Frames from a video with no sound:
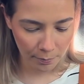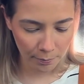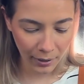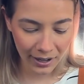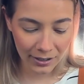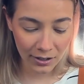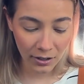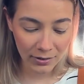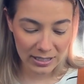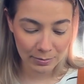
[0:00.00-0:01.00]
But you can
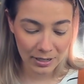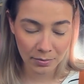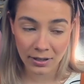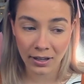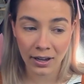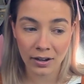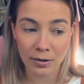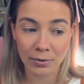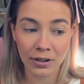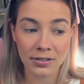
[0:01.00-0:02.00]
always manipulate how your
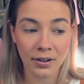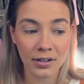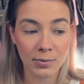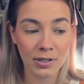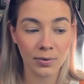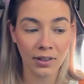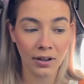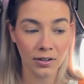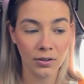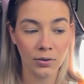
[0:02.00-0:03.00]
brows are, especially with how
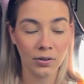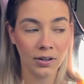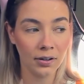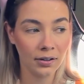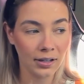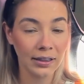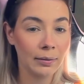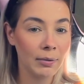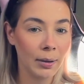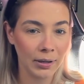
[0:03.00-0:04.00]
you clean
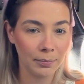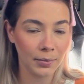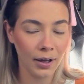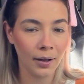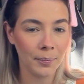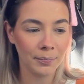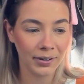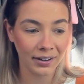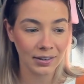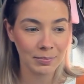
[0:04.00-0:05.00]
them up, like
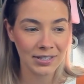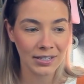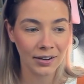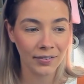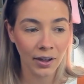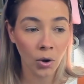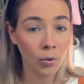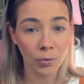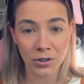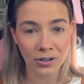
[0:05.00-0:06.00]
pluck them and stuff,
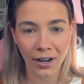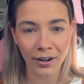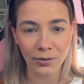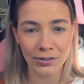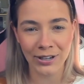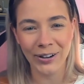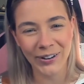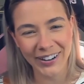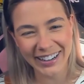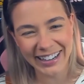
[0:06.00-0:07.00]
which I don't do
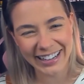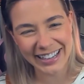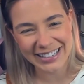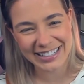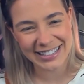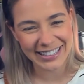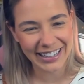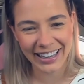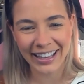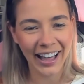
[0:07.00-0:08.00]
because
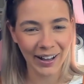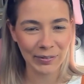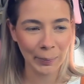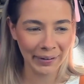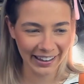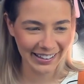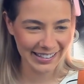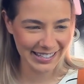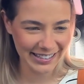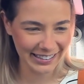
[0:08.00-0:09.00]
I'm a
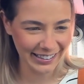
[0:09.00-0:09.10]
mess.